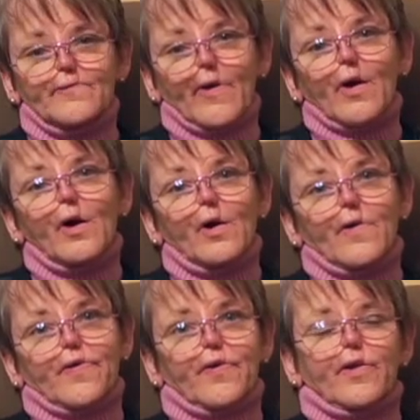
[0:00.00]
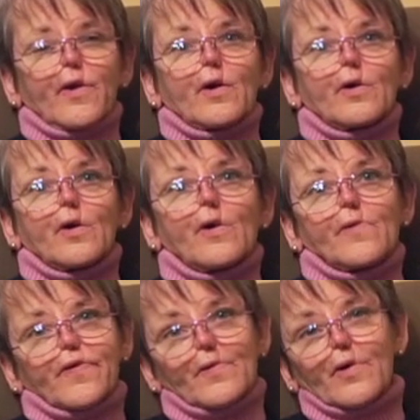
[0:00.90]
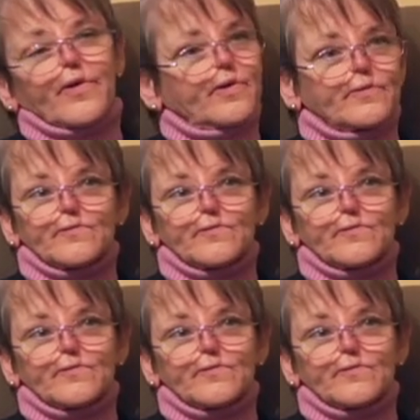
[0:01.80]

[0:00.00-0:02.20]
because there I was on